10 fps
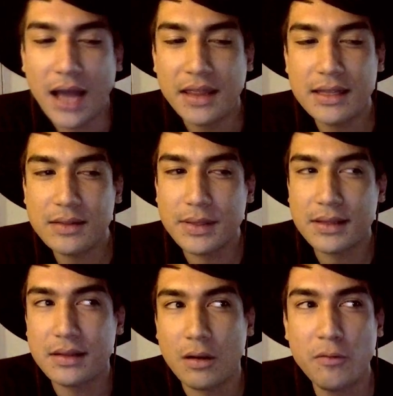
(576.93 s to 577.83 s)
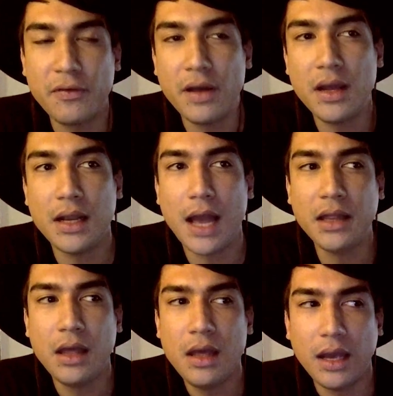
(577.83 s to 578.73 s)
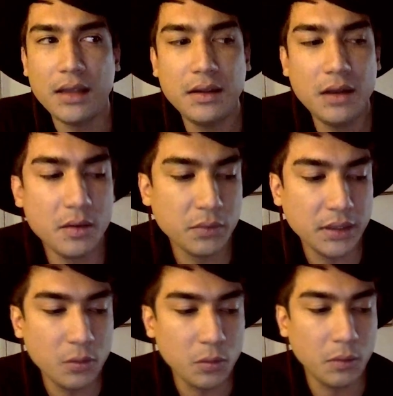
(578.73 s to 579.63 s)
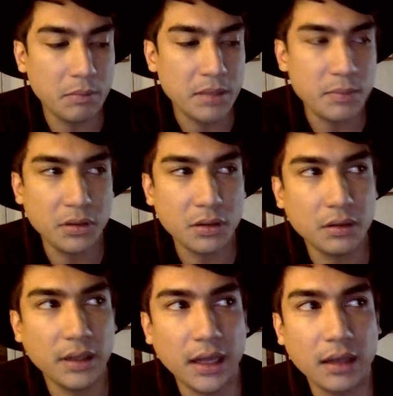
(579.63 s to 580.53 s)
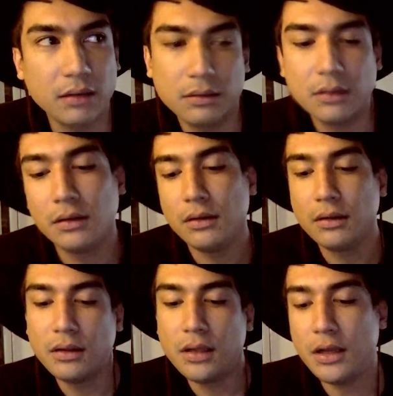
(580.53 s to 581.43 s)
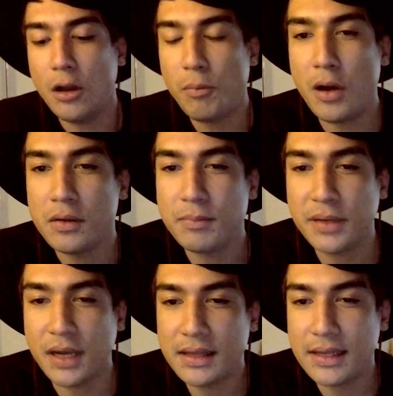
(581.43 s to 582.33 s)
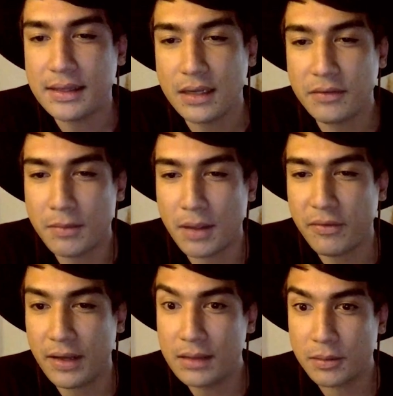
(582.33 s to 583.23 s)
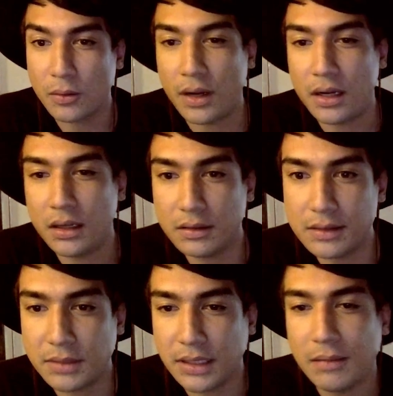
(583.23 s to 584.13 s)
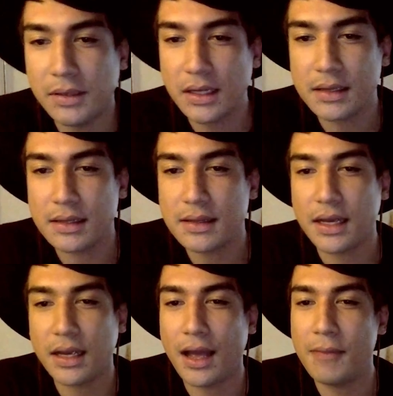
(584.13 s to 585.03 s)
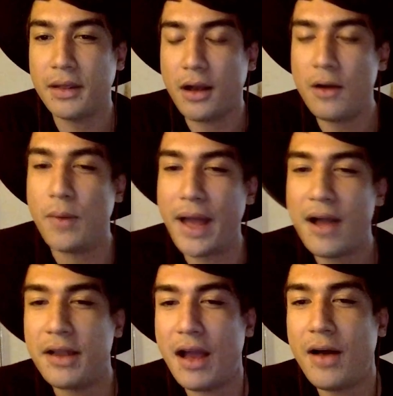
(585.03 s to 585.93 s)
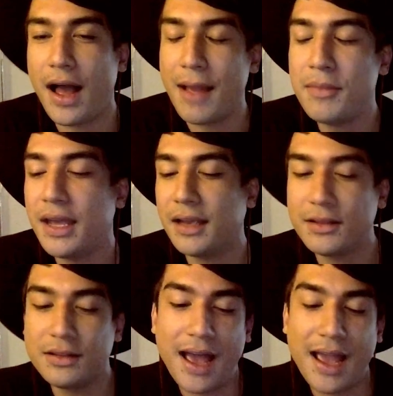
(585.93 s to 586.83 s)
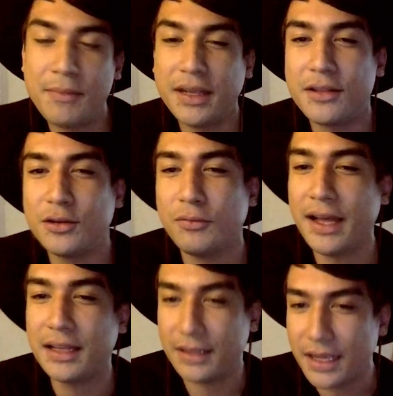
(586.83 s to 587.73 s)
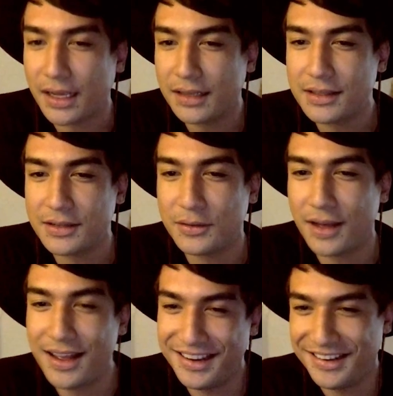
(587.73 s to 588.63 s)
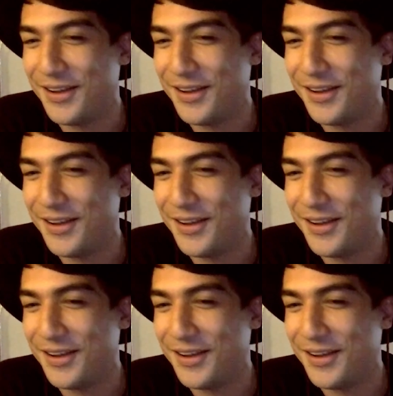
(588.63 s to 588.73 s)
This is so fun. You know, it's really cool when people like, you know, post Beyonce stuff on my Facebook wall or something, because it's like, I'm like, oh wow, now I'm like a direct link to God.